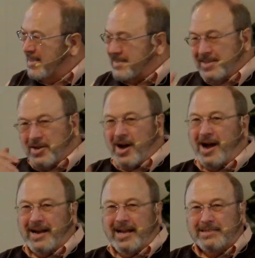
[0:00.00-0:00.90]
It's
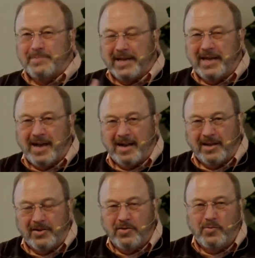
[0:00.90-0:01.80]
God has
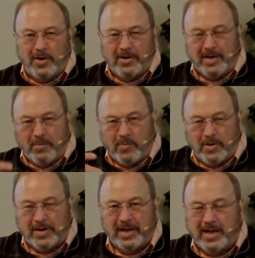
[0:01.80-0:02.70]
begun a new work, a
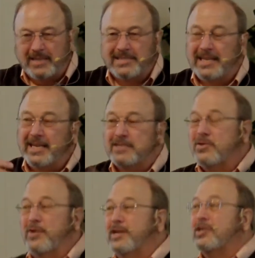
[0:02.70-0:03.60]
work in us, and He is
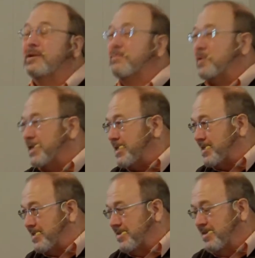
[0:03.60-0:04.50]
going to
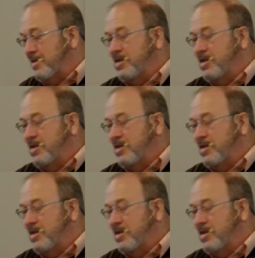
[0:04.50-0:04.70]
complete it.